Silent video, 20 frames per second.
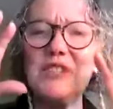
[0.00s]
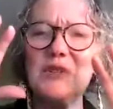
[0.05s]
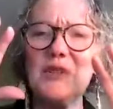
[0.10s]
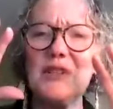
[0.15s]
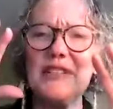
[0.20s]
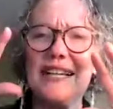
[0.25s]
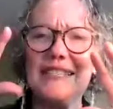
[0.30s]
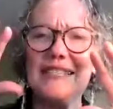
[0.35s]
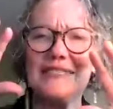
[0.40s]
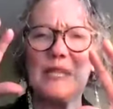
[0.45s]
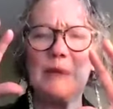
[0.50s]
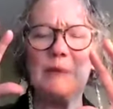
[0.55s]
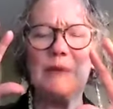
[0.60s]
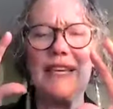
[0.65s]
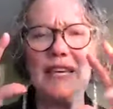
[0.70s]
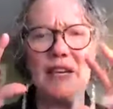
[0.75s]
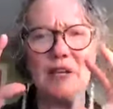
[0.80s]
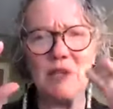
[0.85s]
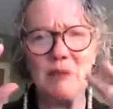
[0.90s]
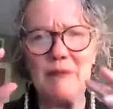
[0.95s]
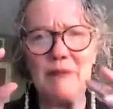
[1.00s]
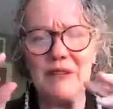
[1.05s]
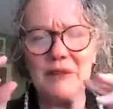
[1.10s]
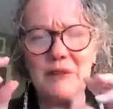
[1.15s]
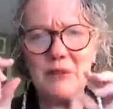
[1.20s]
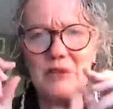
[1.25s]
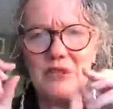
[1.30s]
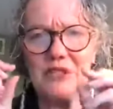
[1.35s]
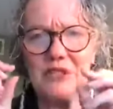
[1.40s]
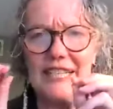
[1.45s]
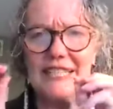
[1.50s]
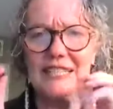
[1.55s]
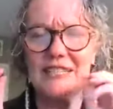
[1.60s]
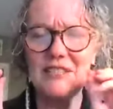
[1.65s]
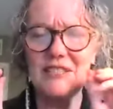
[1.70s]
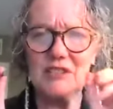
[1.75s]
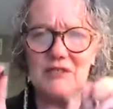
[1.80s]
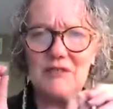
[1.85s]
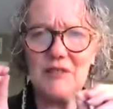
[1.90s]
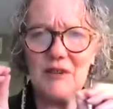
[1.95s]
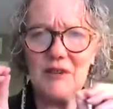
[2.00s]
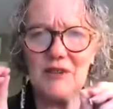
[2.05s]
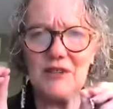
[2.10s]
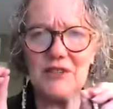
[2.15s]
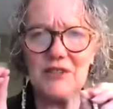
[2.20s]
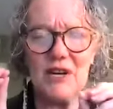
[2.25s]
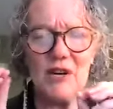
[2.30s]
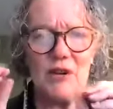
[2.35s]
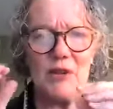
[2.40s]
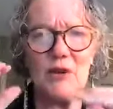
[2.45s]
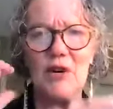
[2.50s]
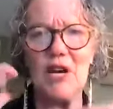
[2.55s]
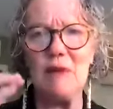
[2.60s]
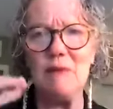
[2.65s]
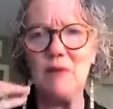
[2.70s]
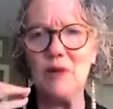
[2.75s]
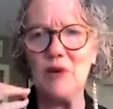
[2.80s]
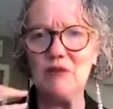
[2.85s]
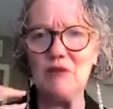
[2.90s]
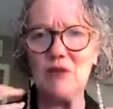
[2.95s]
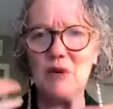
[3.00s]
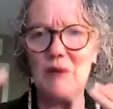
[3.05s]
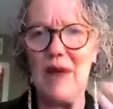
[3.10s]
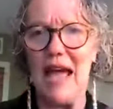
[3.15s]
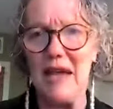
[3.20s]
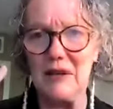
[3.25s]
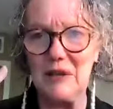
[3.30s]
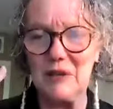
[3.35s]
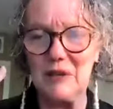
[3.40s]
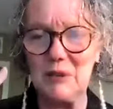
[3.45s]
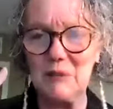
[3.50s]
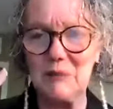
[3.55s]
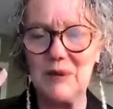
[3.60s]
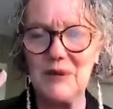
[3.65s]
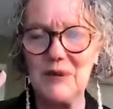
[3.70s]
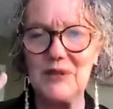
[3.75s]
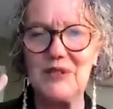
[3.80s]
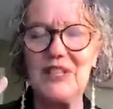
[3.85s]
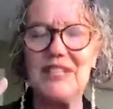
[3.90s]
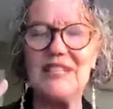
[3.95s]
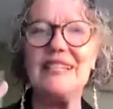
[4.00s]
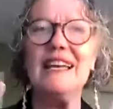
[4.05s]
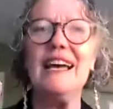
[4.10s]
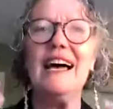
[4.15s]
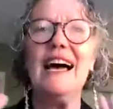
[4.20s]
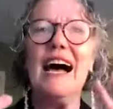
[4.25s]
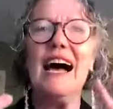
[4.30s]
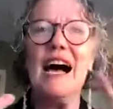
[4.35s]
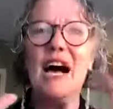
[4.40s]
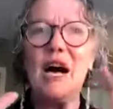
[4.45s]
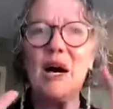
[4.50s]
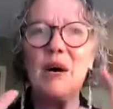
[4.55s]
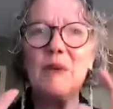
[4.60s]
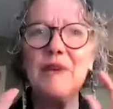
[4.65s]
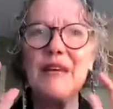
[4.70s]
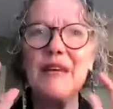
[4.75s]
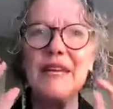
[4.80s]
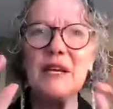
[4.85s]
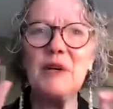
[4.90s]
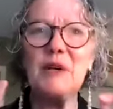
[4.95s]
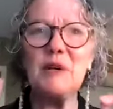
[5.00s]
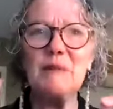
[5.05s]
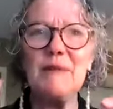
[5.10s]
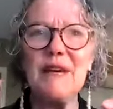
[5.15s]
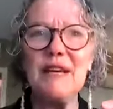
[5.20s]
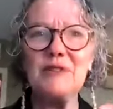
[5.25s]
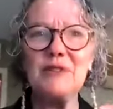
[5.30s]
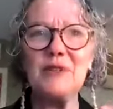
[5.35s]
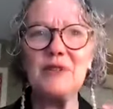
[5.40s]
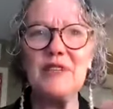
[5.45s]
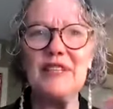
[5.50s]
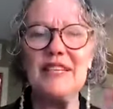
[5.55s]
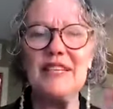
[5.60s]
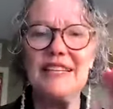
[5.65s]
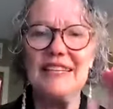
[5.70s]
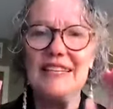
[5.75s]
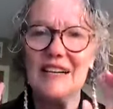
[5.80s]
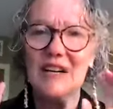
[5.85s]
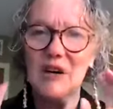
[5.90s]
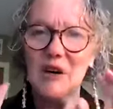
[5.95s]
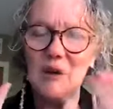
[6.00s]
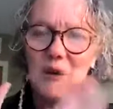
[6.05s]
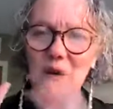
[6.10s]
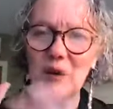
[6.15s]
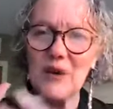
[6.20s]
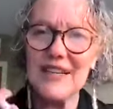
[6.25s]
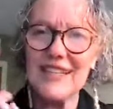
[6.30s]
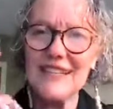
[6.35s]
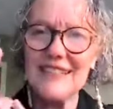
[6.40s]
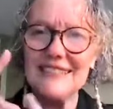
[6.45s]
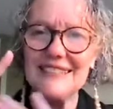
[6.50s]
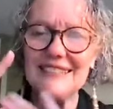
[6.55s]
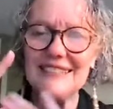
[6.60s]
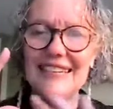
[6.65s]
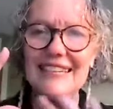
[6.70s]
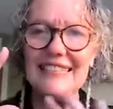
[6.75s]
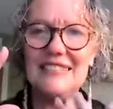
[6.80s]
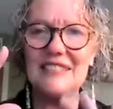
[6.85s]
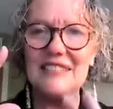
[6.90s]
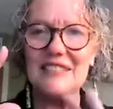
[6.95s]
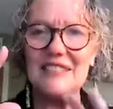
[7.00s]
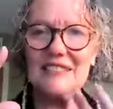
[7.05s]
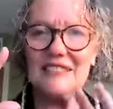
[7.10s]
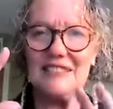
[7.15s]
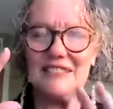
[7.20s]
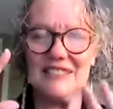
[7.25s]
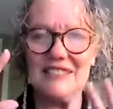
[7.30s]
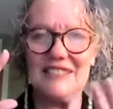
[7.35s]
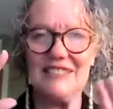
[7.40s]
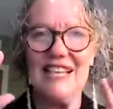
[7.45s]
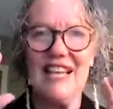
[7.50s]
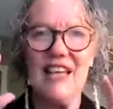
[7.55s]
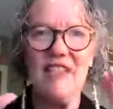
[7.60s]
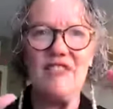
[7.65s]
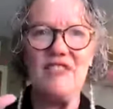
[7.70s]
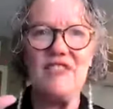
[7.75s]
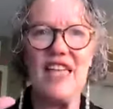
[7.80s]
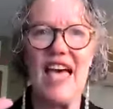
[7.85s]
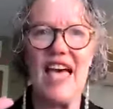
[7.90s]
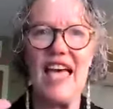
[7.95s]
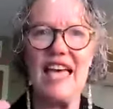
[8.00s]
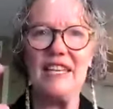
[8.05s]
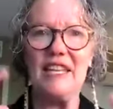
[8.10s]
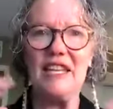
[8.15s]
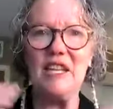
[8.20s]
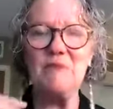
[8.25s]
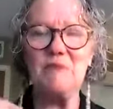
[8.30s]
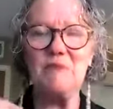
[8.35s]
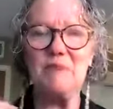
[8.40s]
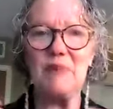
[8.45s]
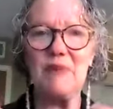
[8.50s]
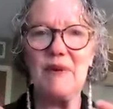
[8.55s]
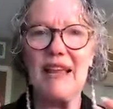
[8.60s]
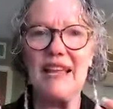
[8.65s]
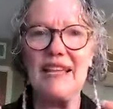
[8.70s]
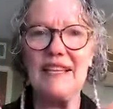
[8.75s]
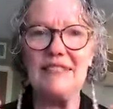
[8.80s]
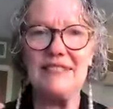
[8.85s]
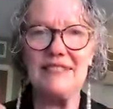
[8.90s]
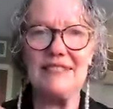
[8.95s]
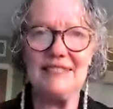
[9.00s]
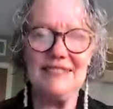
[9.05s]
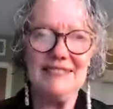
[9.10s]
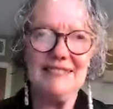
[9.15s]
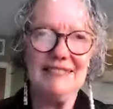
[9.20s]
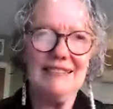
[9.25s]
look at some incremental changes first, although I'm more of a radical person. Um, incrementally, organizations that embrace